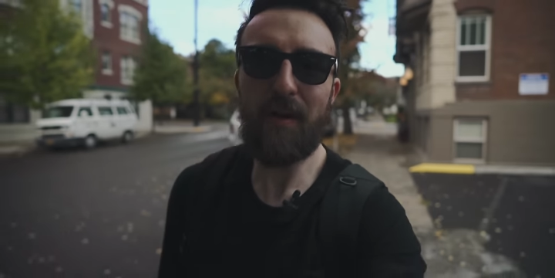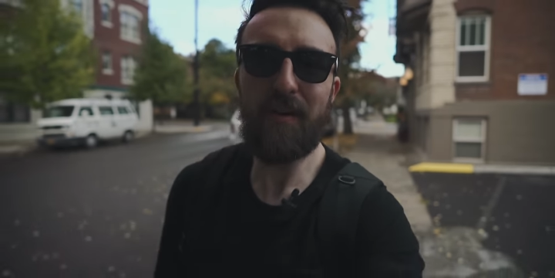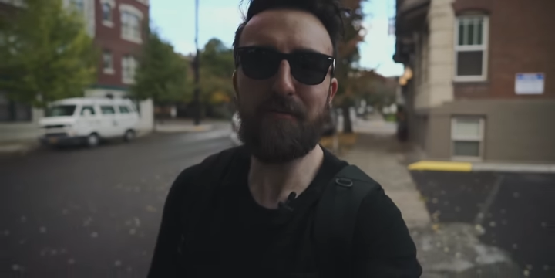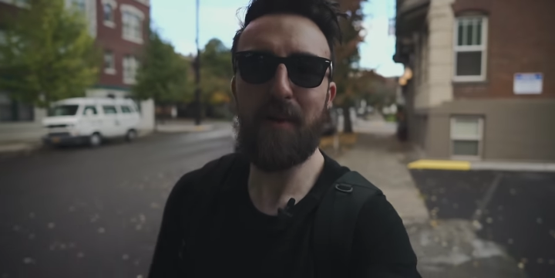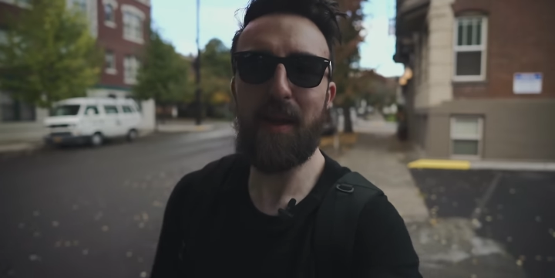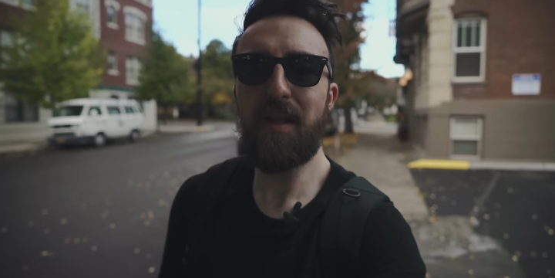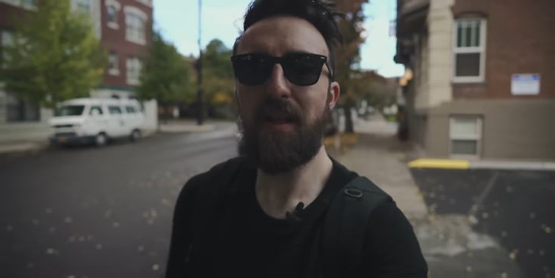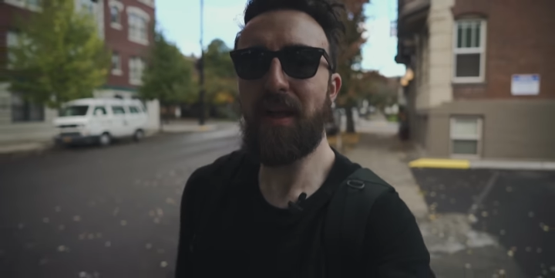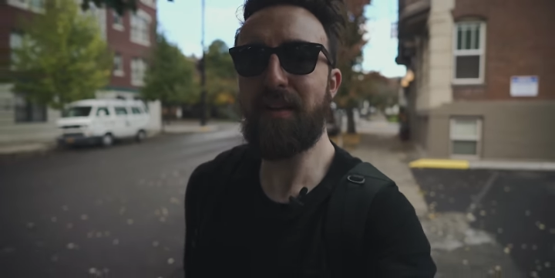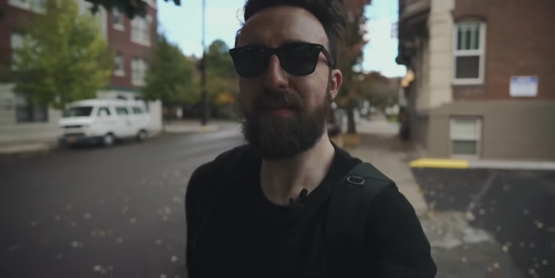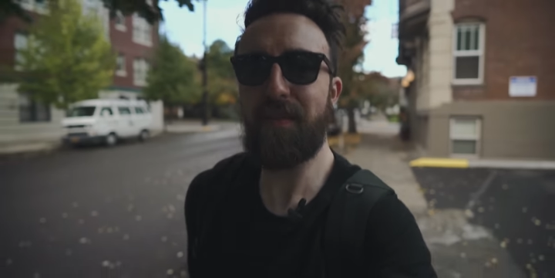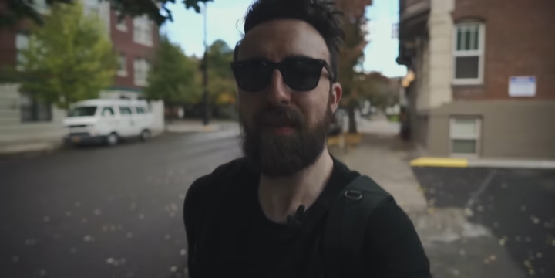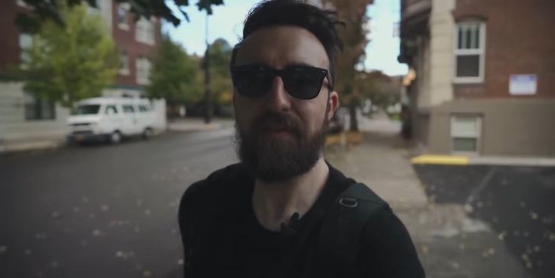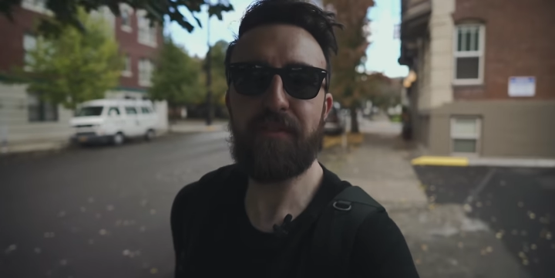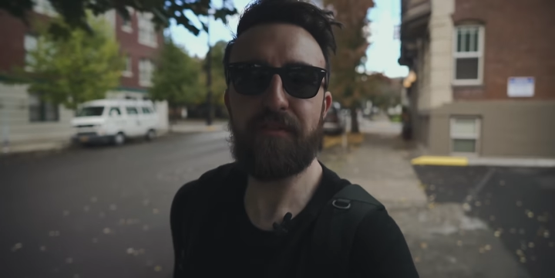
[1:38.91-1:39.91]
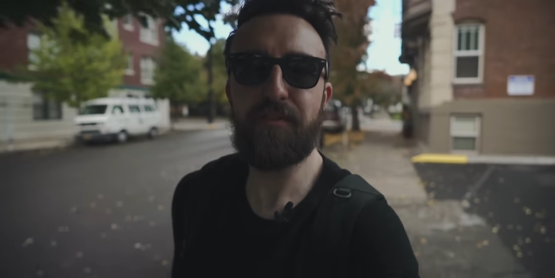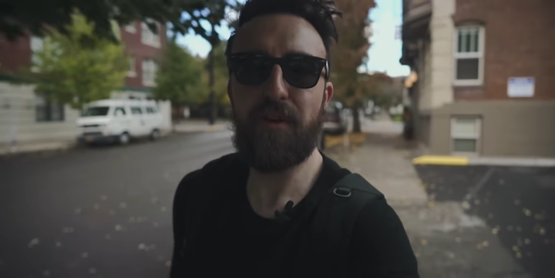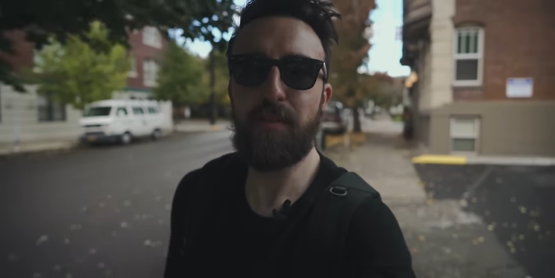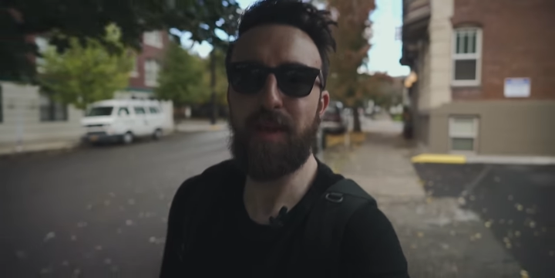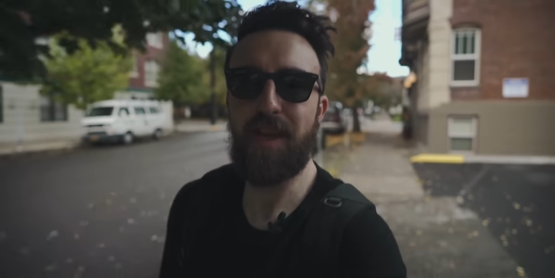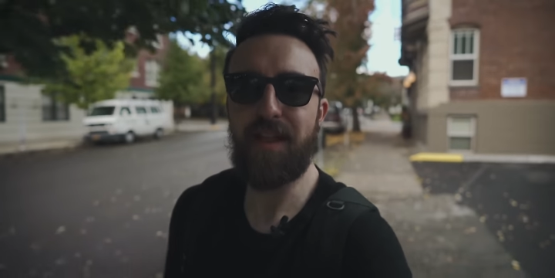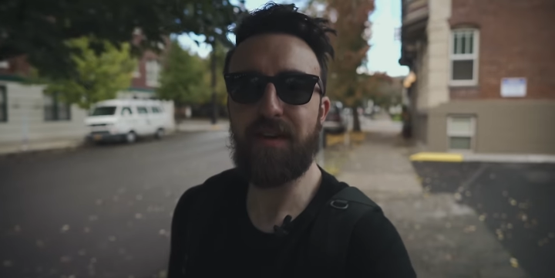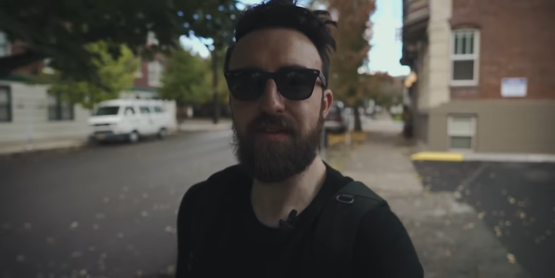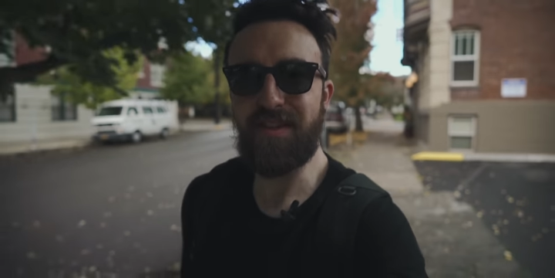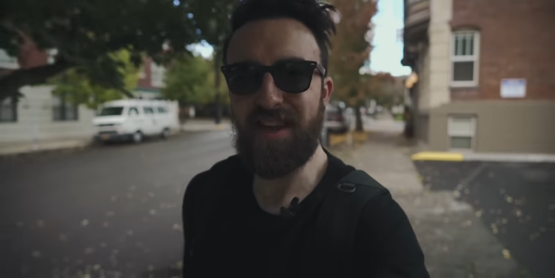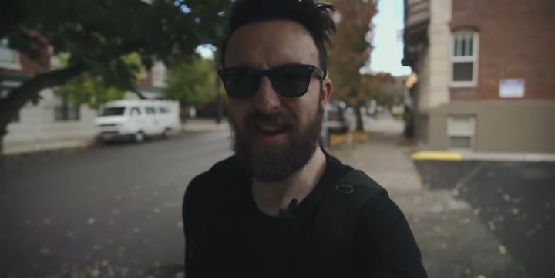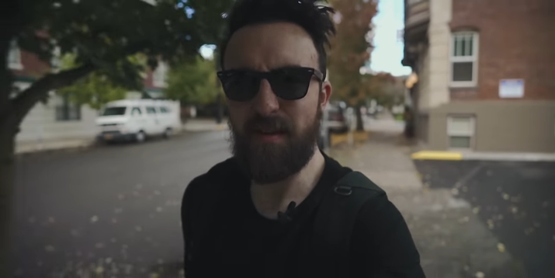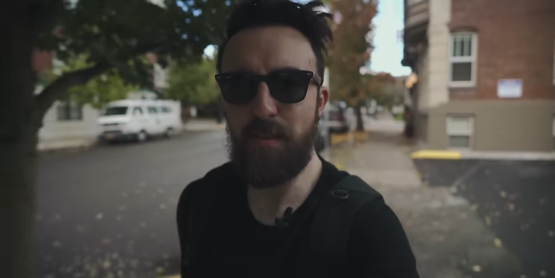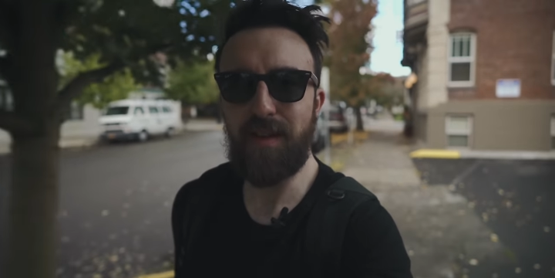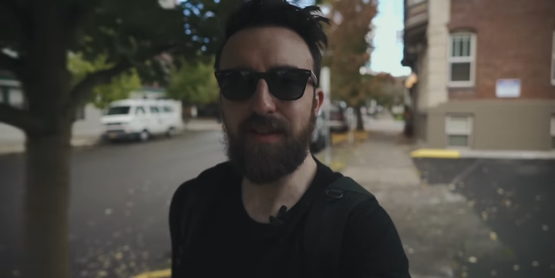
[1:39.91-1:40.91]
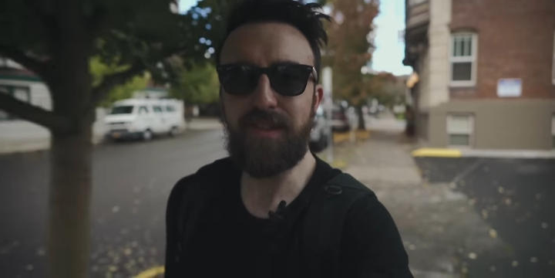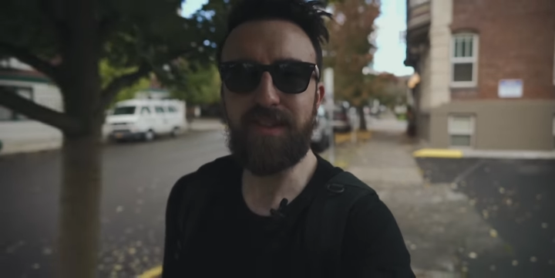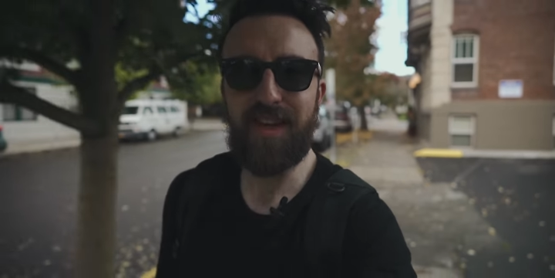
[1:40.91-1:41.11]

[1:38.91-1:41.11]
part of my life, even from an entertainment